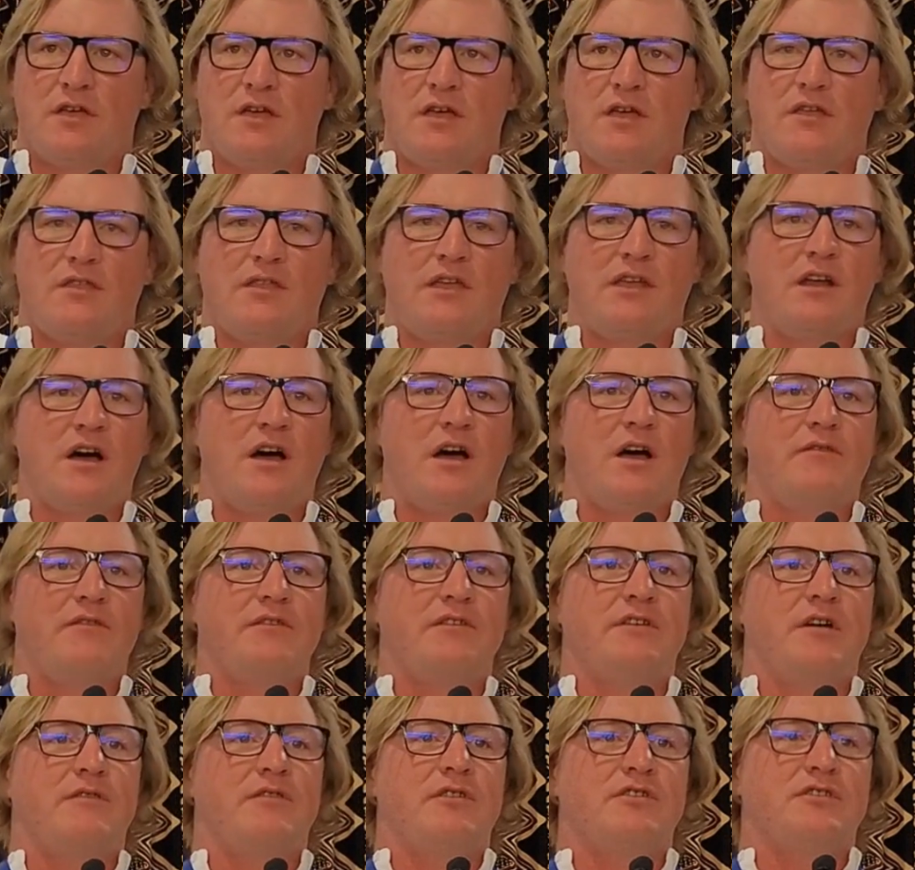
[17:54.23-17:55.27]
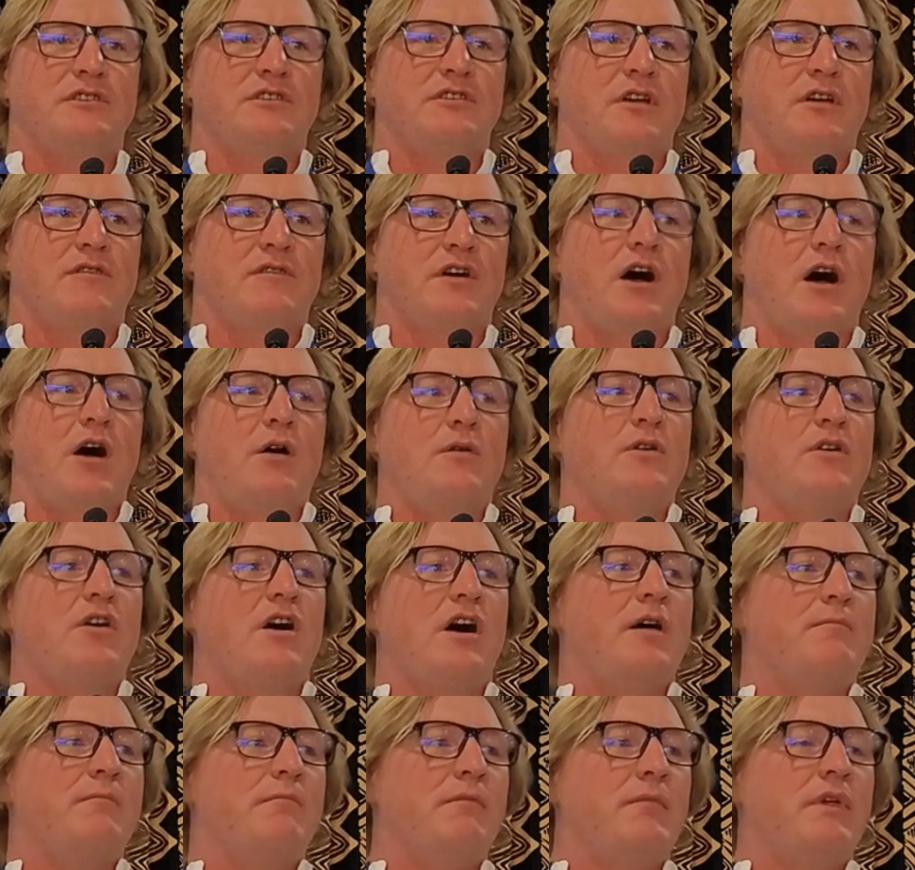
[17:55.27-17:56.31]
And then I have a diversity of how do
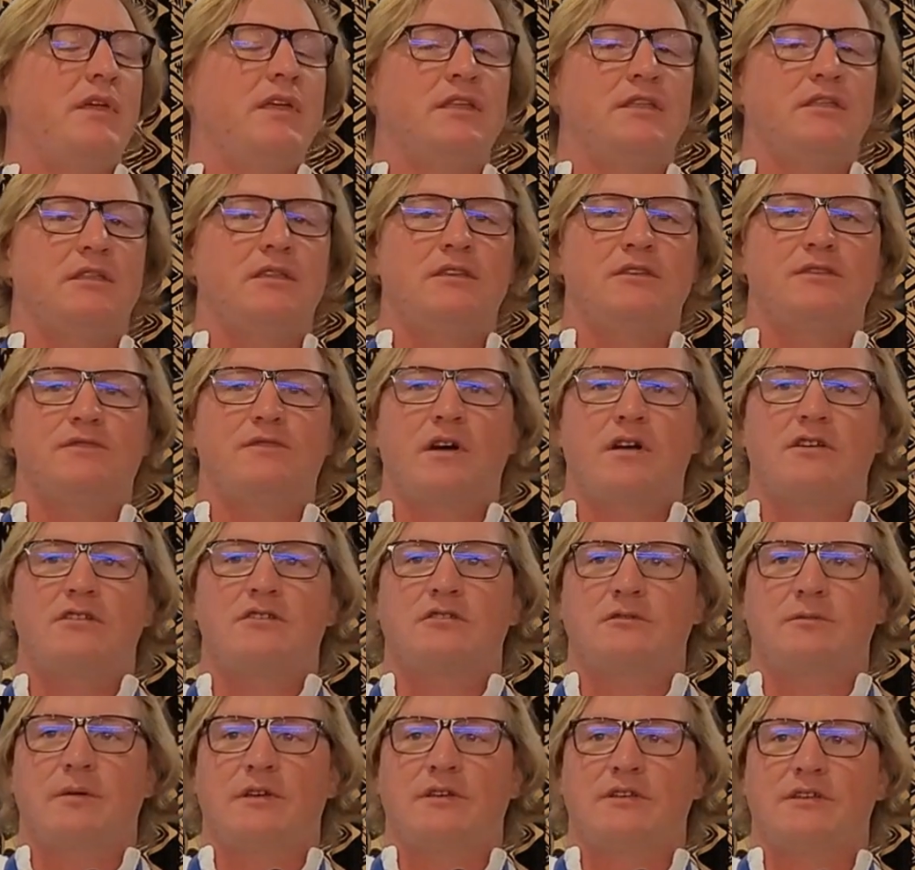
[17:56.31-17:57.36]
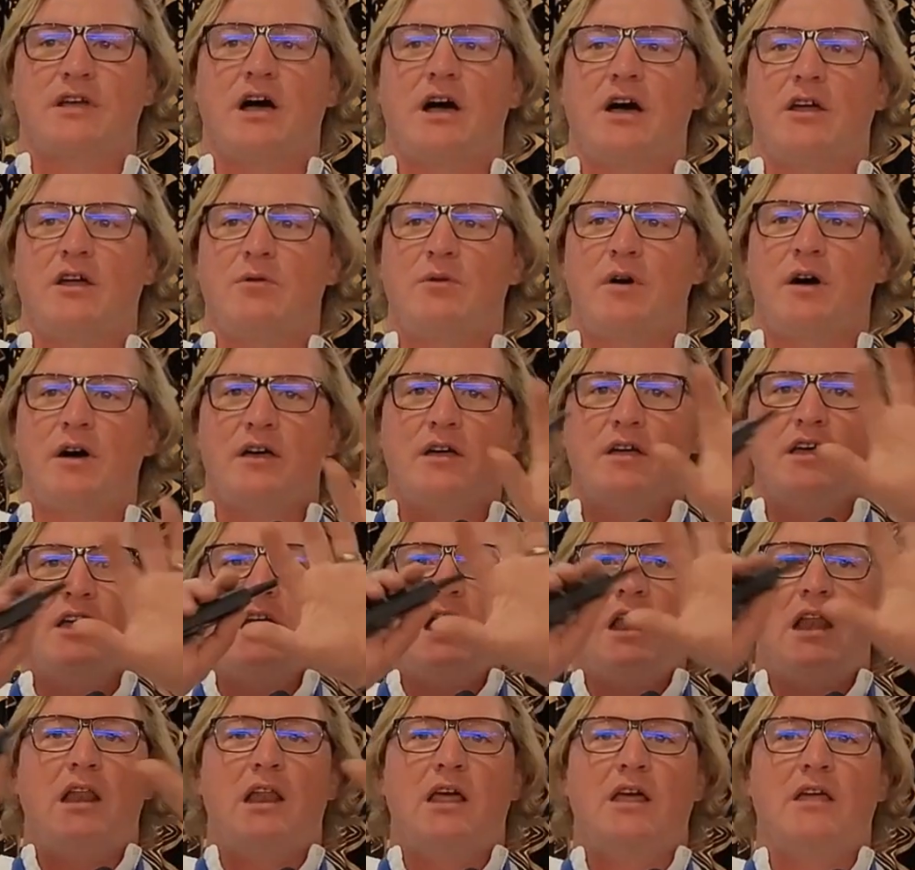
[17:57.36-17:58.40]
I meet these functional spaces? How do I
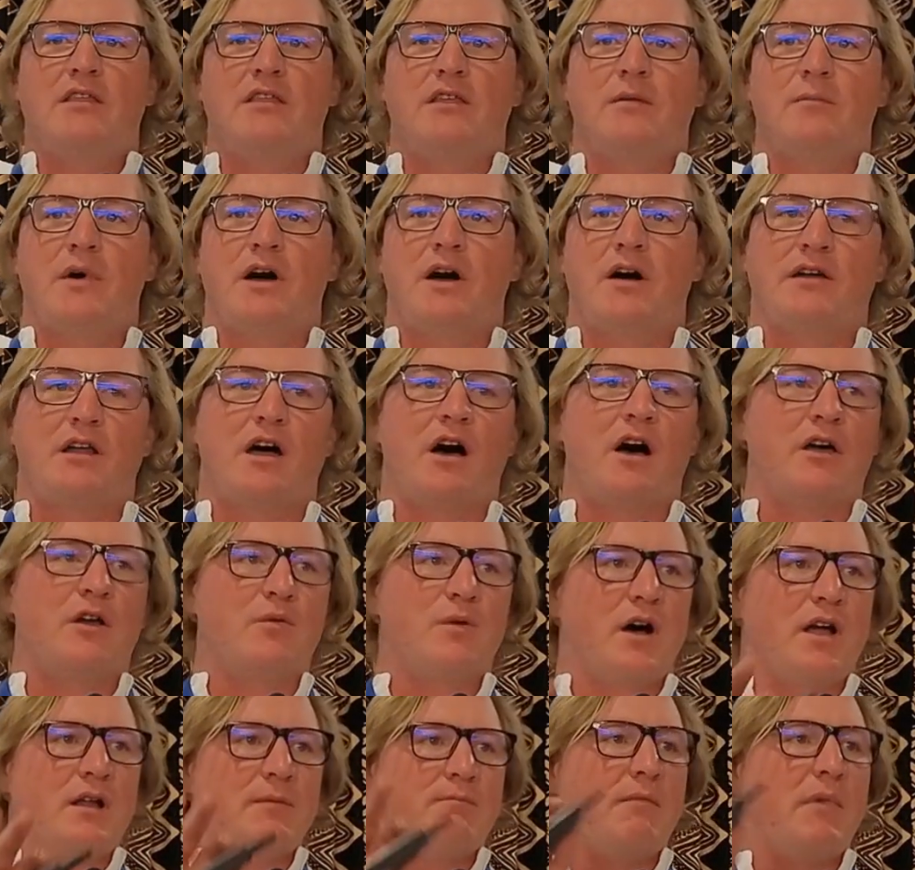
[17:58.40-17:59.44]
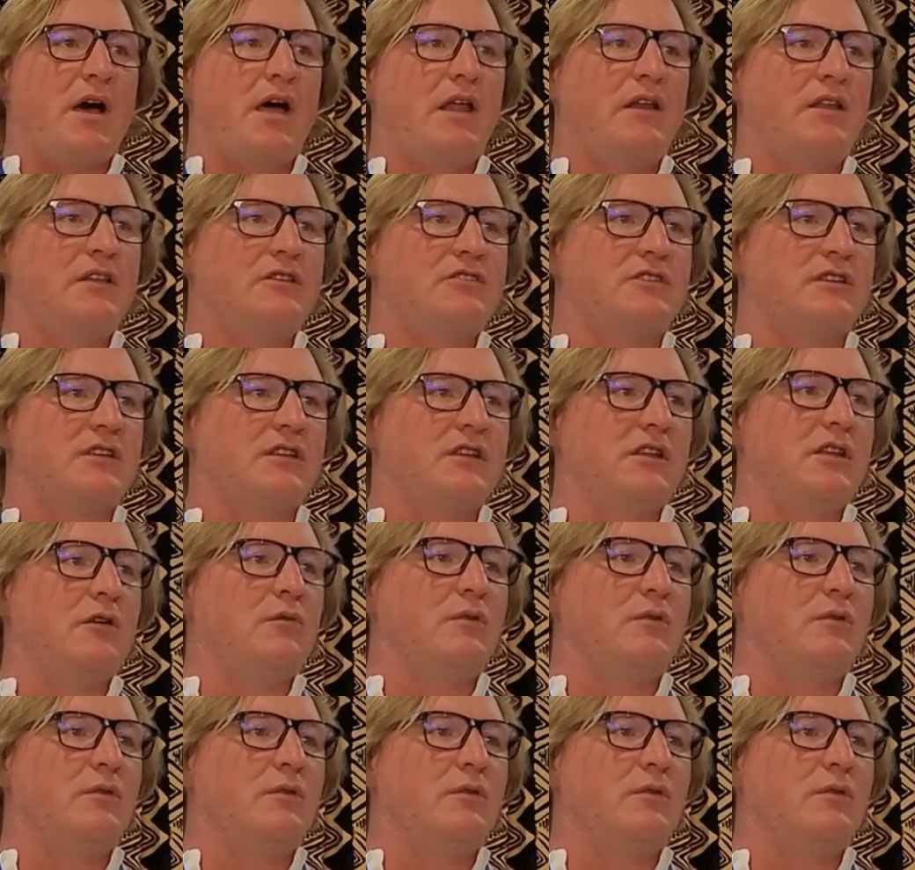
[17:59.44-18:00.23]
lay them out? How do I manage and deal